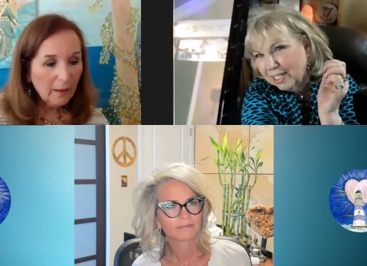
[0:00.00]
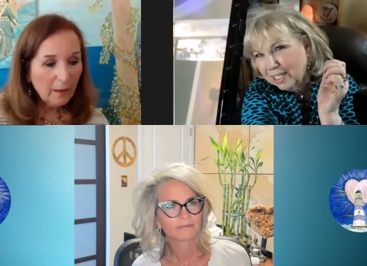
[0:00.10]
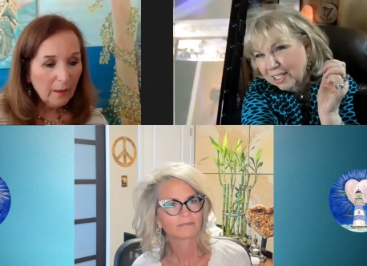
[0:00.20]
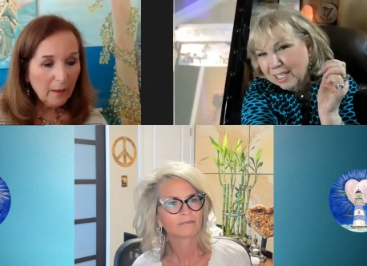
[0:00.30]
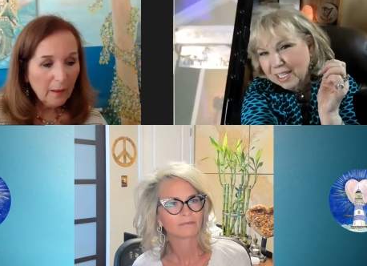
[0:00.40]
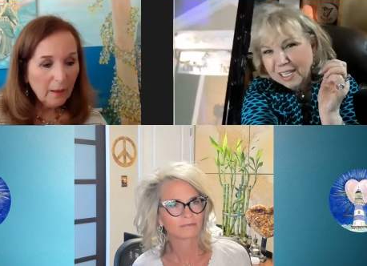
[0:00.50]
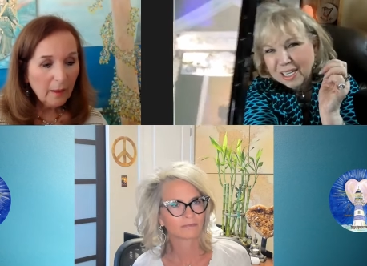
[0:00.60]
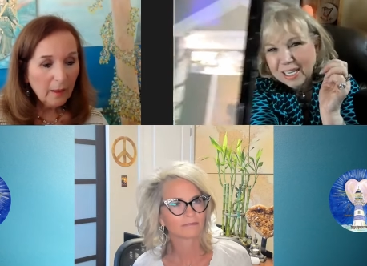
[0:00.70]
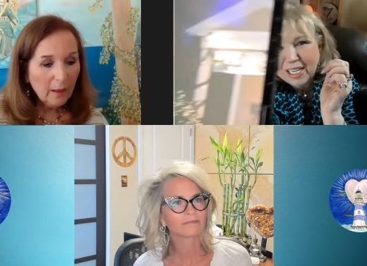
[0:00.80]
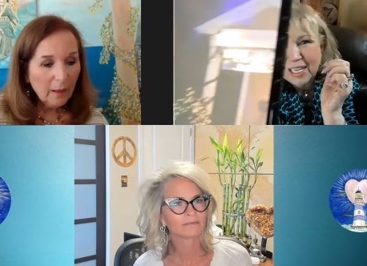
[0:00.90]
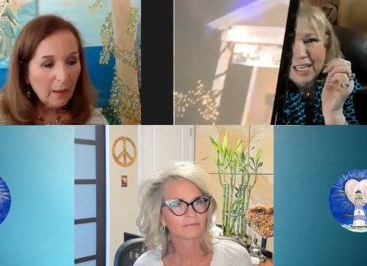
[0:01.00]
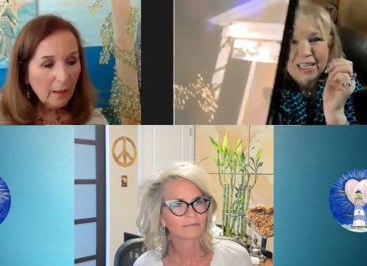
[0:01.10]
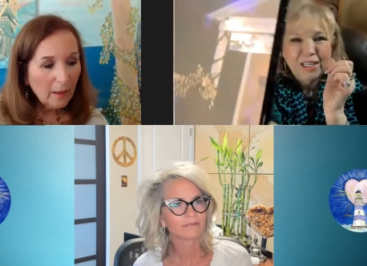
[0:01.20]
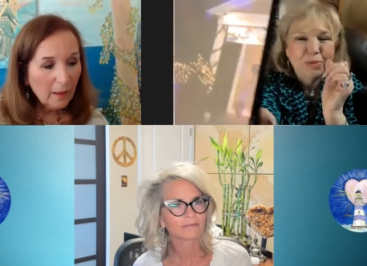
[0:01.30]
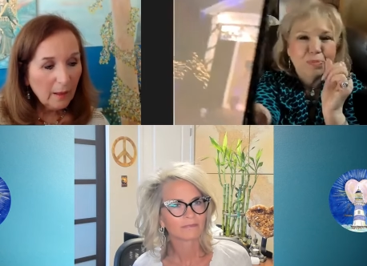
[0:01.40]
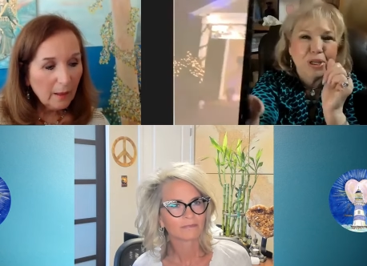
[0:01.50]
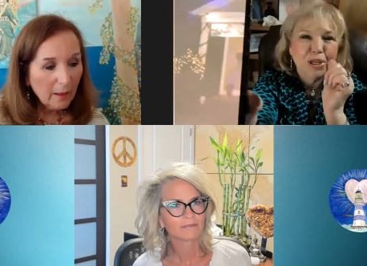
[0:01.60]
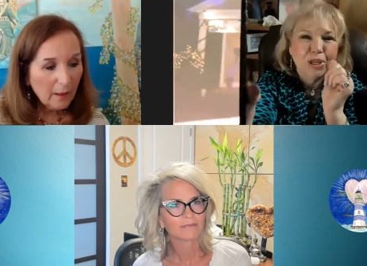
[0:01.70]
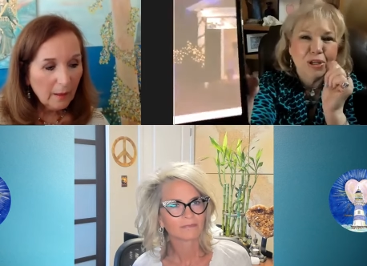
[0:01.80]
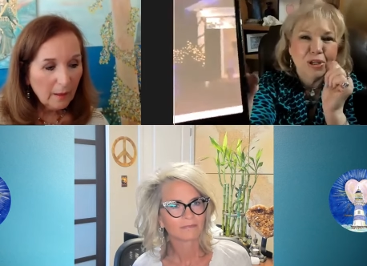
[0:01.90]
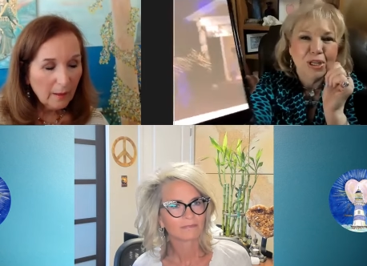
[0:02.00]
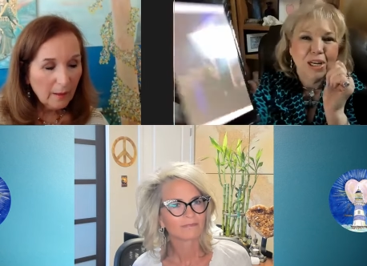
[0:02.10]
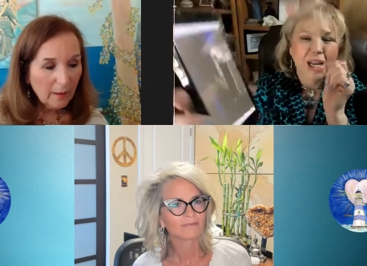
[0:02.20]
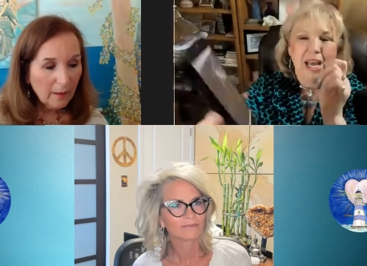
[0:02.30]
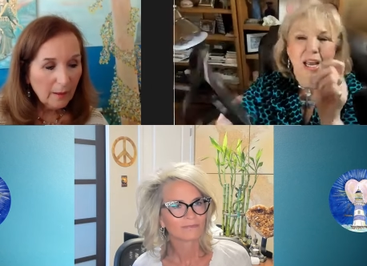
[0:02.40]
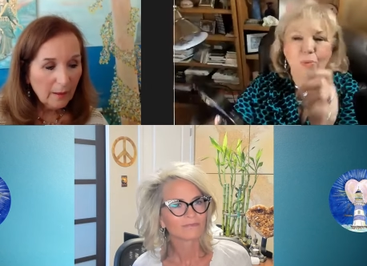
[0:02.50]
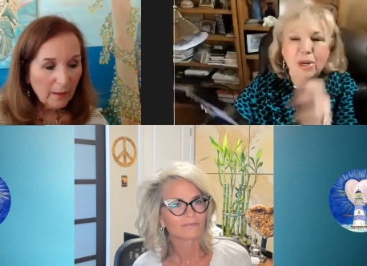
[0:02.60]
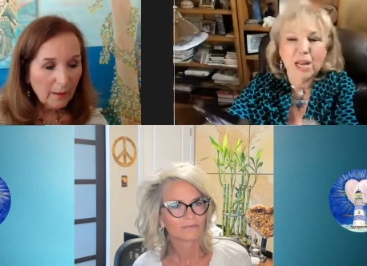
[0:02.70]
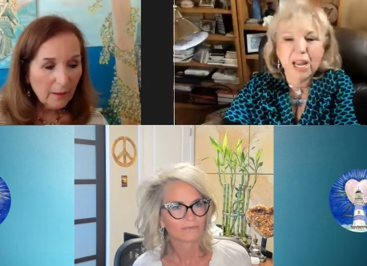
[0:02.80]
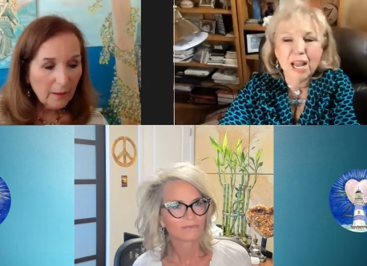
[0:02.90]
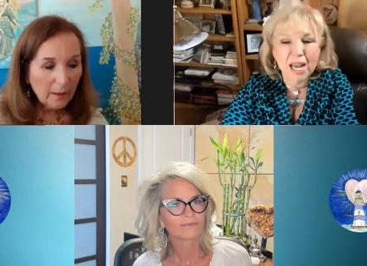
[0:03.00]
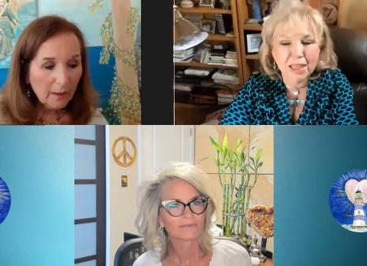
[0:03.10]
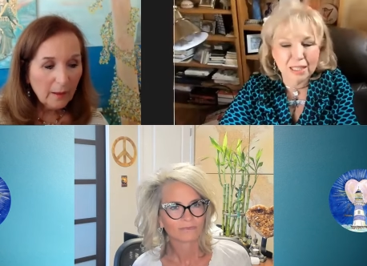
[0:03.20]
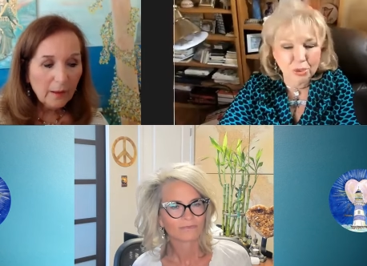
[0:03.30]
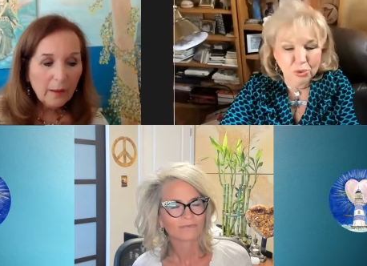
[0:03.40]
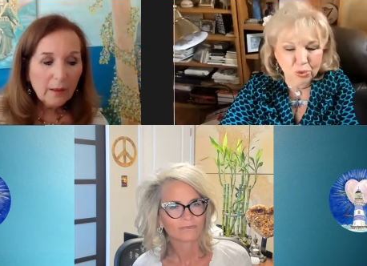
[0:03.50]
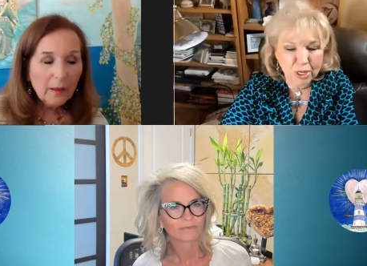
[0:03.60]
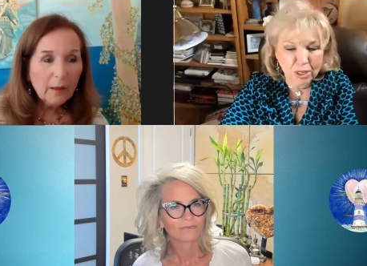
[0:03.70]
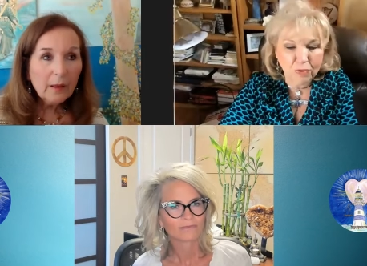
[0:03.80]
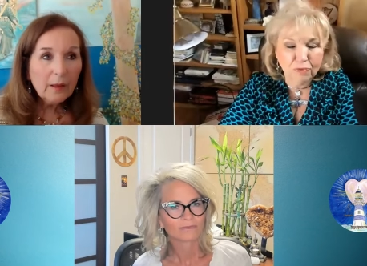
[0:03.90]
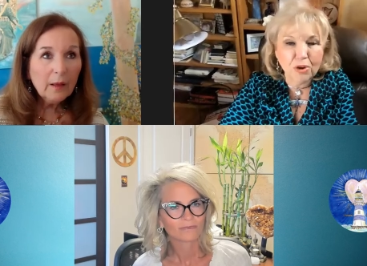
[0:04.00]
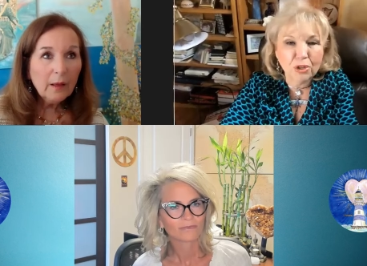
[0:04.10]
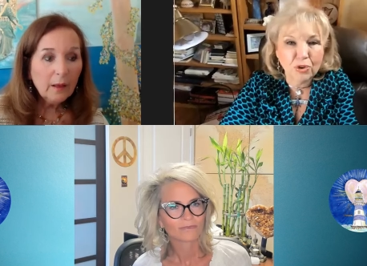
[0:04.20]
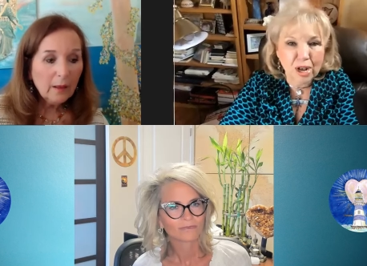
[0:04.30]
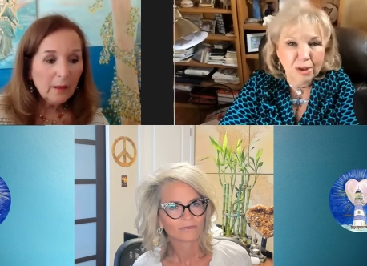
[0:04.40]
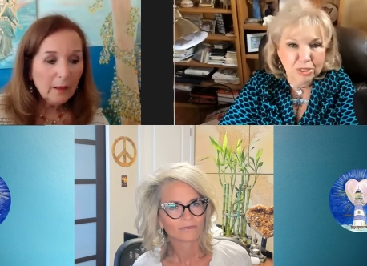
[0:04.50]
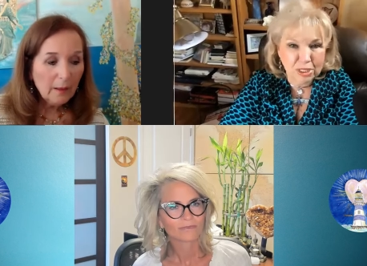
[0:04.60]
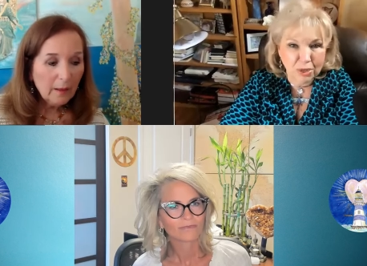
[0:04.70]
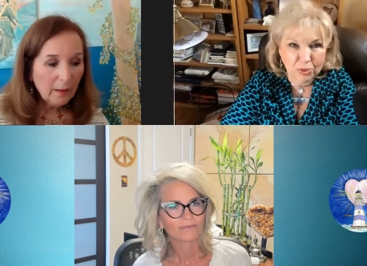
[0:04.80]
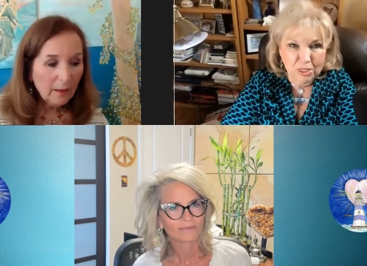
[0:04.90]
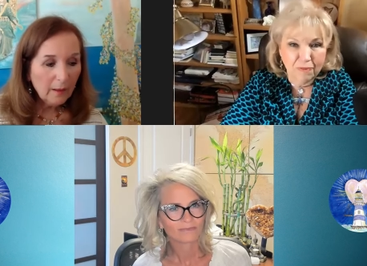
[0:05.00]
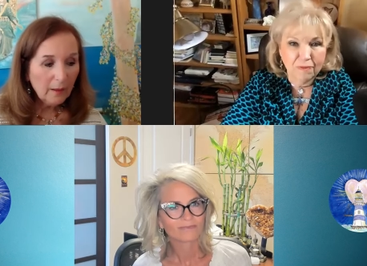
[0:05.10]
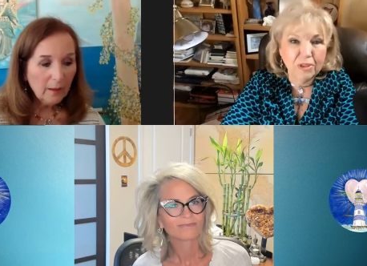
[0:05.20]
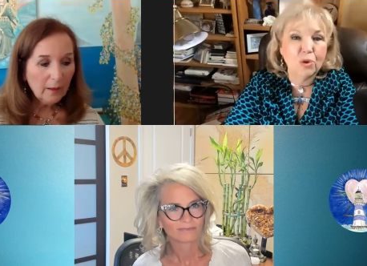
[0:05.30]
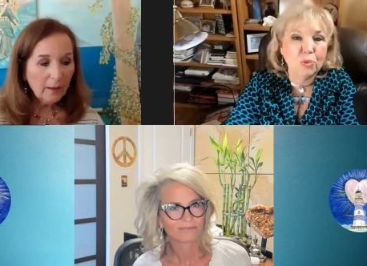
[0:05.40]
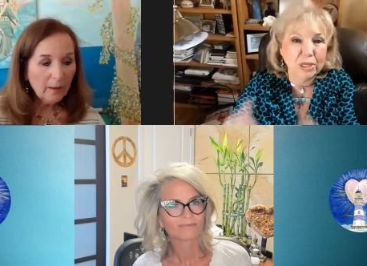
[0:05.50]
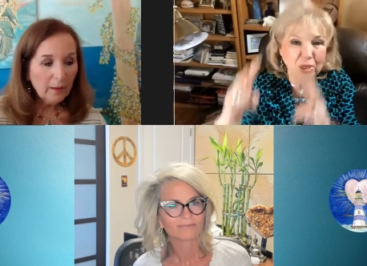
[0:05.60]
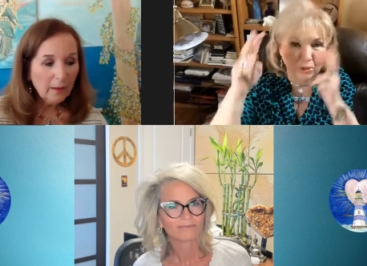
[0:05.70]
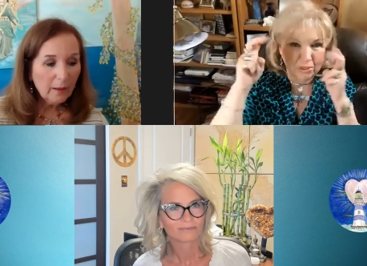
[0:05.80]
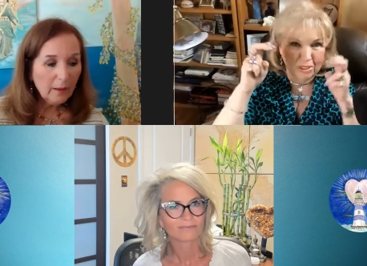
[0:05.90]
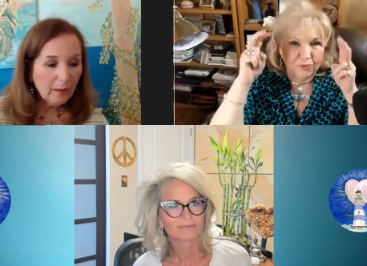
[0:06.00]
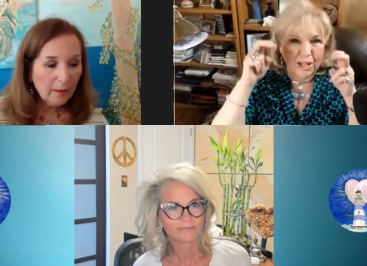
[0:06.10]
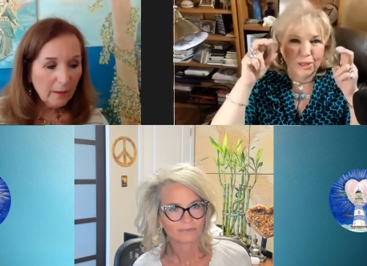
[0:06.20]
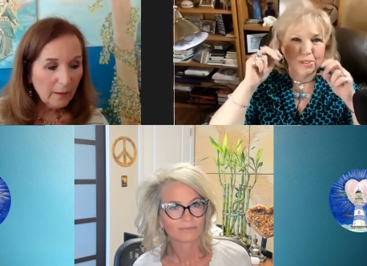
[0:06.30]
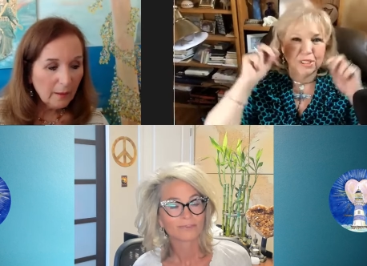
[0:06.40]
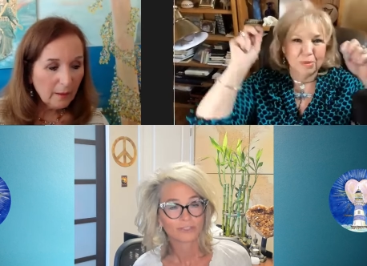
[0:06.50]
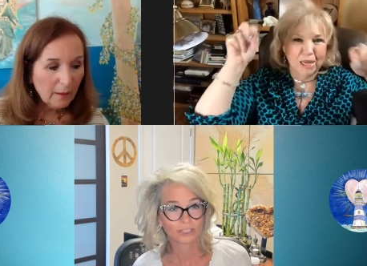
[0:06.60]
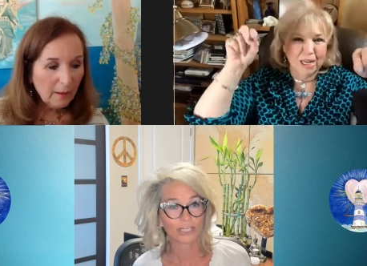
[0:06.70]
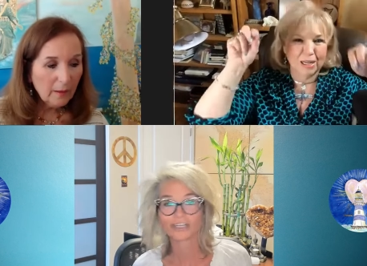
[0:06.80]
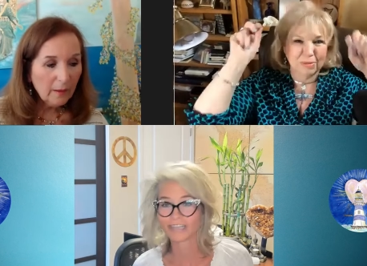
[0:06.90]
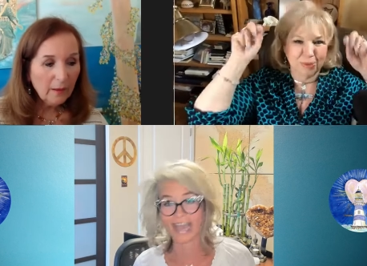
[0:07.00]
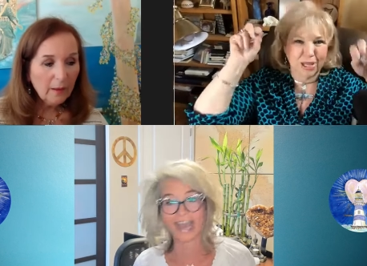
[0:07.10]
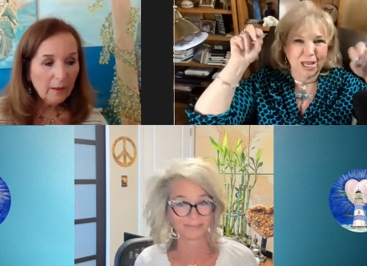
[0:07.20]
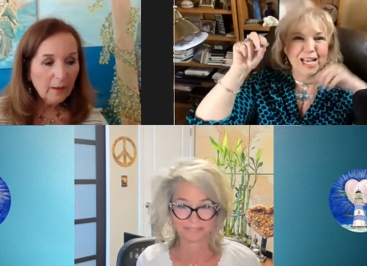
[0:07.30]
Speaker 1: Mm-hmm. And it appeared. And when I had this was regular photographs that were, de- you know, when you developed them. Sure, yeah.